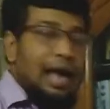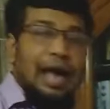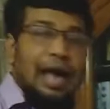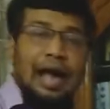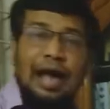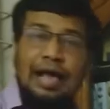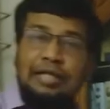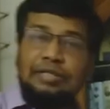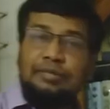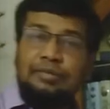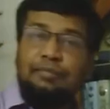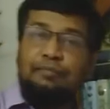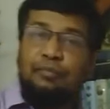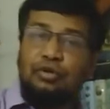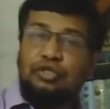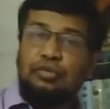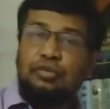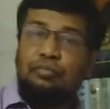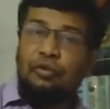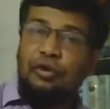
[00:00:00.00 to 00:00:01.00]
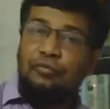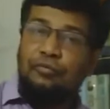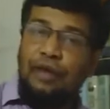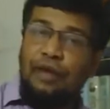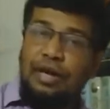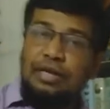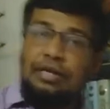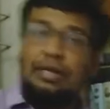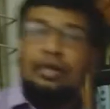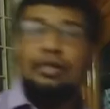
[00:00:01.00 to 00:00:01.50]
as
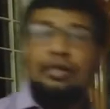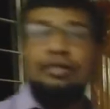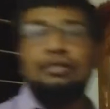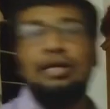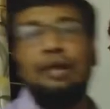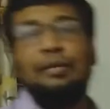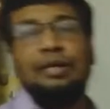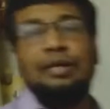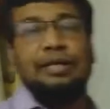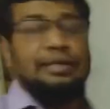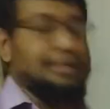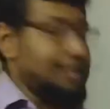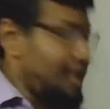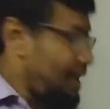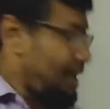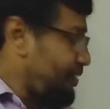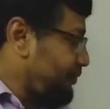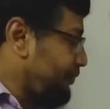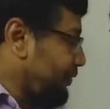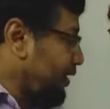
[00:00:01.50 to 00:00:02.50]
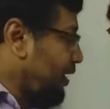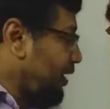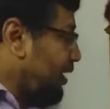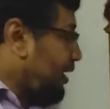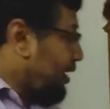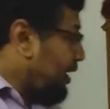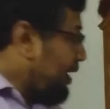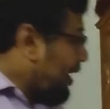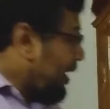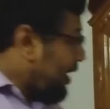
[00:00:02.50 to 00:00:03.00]
post-modifier some other time.
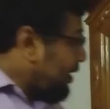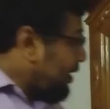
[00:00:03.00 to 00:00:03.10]
Here